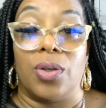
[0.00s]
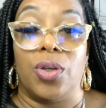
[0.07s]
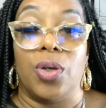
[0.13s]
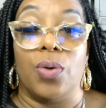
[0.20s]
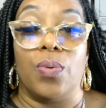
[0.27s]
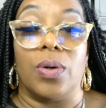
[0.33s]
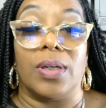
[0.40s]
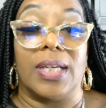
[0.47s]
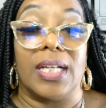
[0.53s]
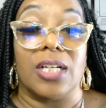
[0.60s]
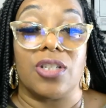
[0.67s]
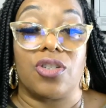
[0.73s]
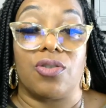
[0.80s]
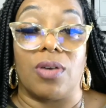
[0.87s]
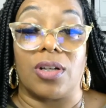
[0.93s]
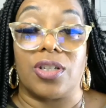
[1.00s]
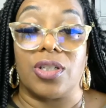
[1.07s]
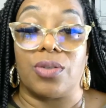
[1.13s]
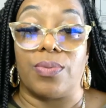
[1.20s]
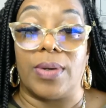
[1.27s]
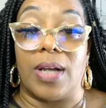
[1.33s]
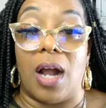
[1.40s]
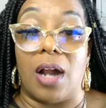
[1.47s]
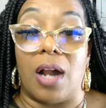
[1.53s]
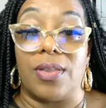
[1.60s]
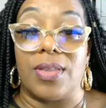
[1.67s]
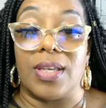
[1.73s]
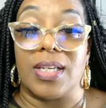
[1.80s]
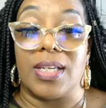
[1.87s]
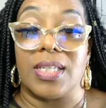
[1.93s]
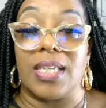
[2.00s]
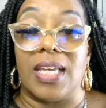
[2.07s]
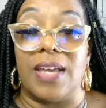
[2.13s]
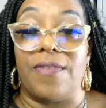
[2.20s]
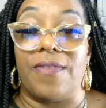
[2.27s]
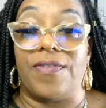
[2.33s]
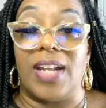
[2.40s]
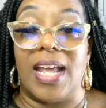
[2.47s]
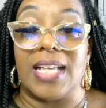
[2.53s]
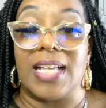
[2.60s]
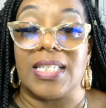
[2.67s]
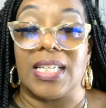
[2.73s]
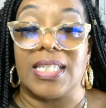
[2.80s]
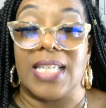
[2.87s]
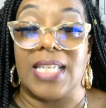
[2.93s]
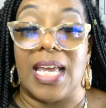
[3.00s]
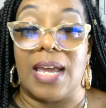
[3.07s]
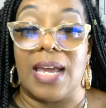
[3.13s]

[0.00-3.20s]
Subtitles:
You will get instructions regarding this if it has been